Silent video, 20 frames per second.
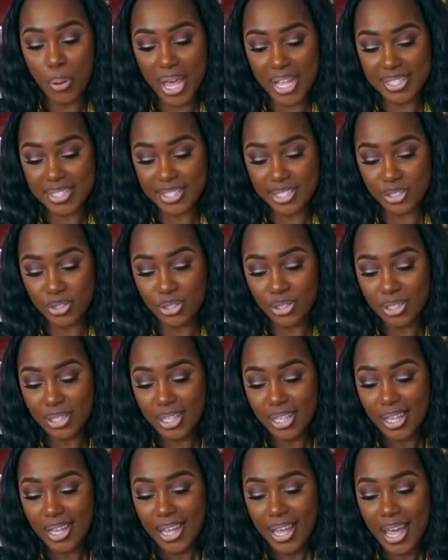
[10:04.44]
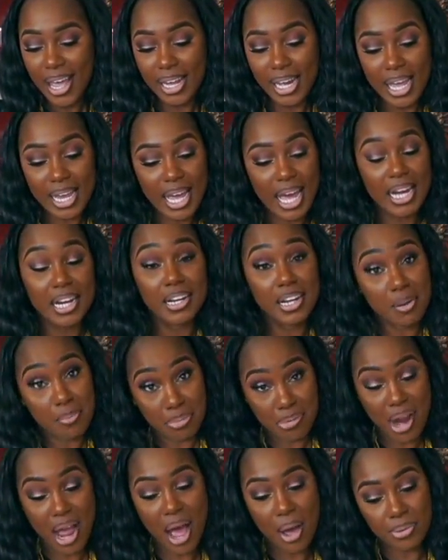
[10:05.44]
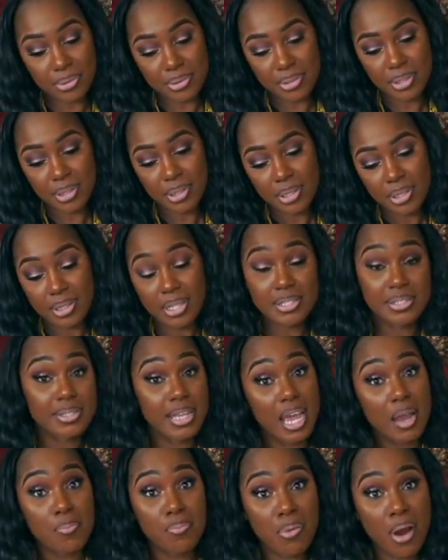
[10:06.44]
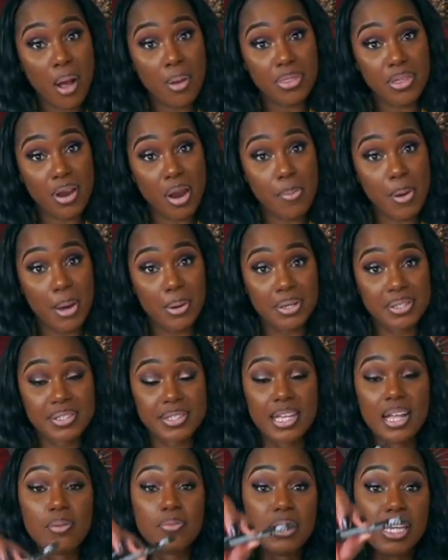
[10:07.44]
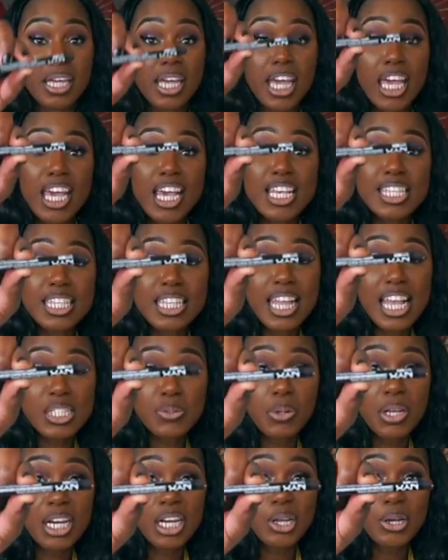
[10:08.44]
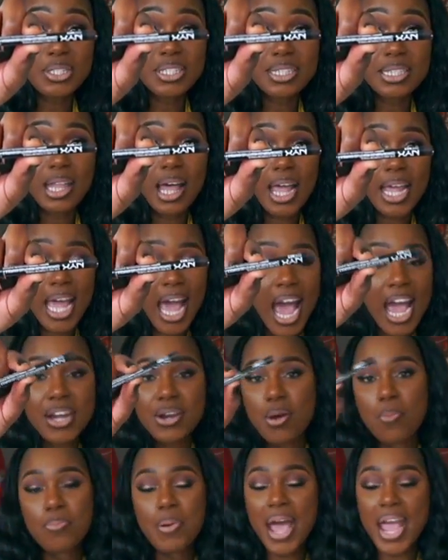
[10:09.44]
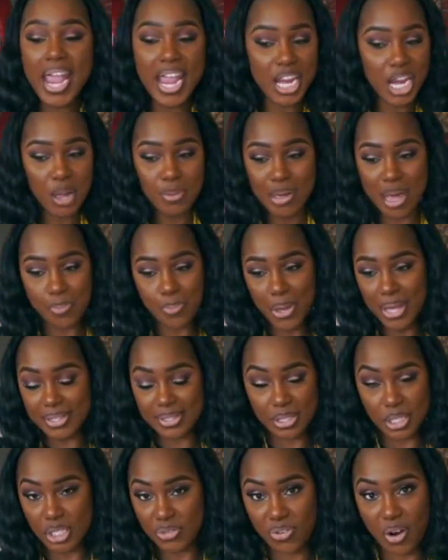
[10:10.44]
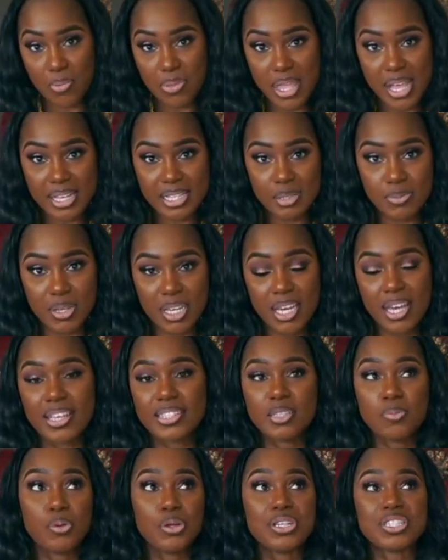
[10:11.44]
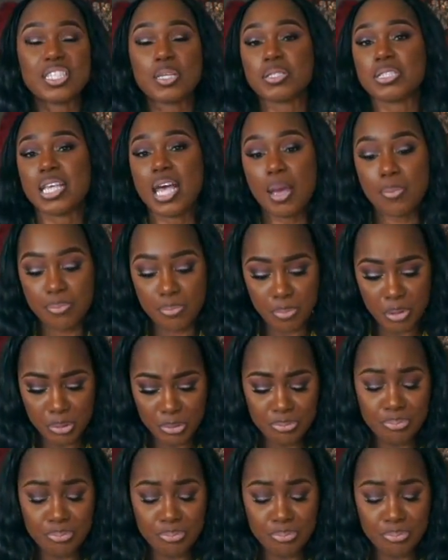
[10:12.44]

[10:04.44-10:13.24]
pencil, and I got it in brown. The same brown they're about to sell me. So that's what it looks like. I don't buy any of my pencils from NYX because the beauty supply